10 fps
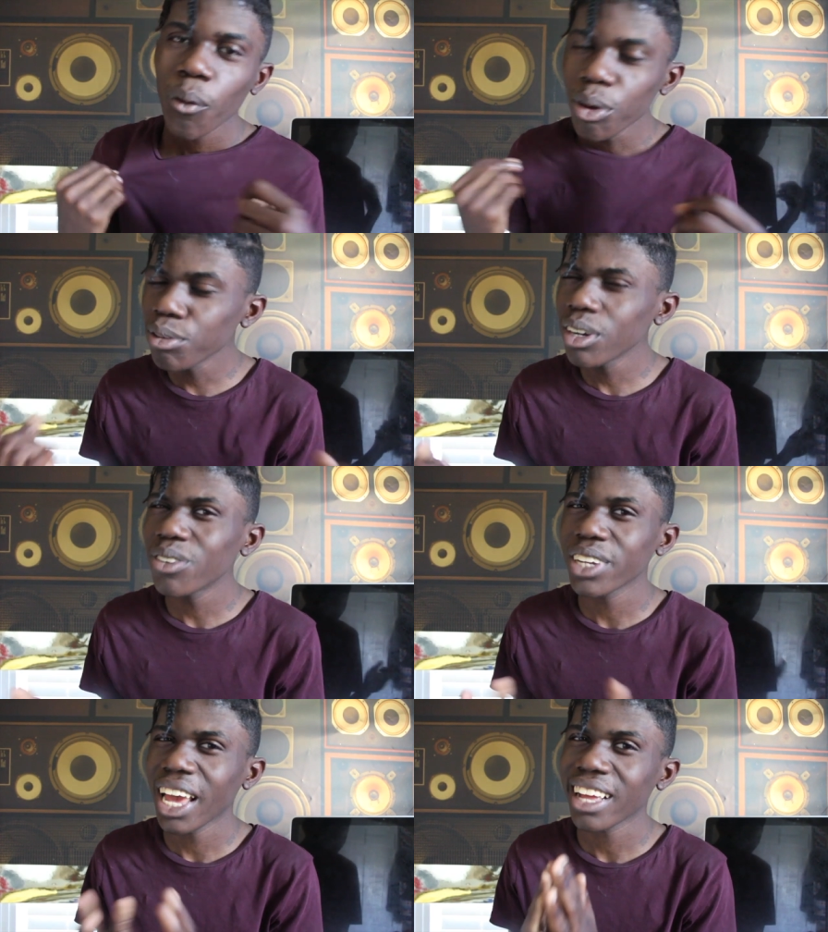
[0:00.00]
we
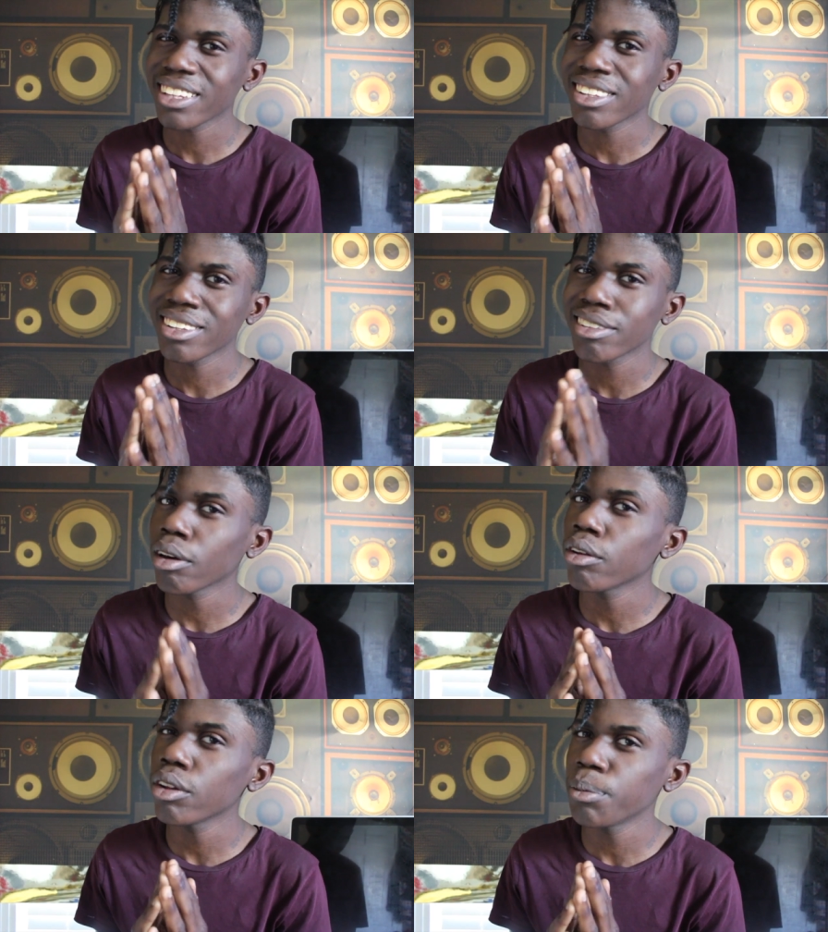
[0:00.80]
finna react to
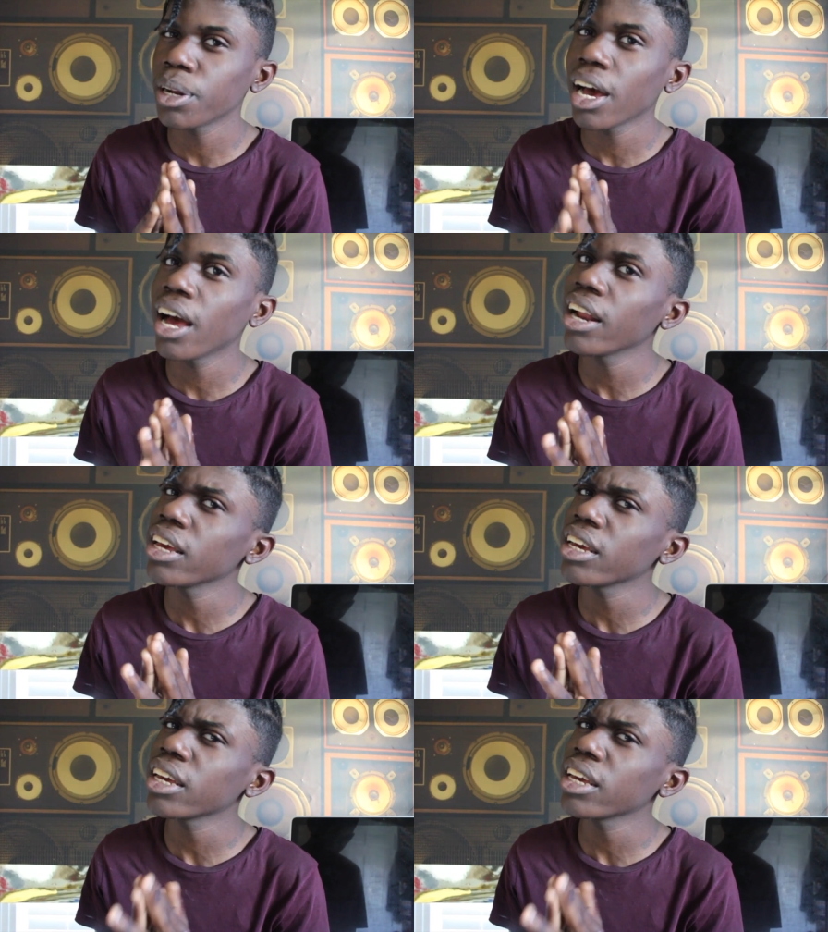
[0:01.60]
Solluminati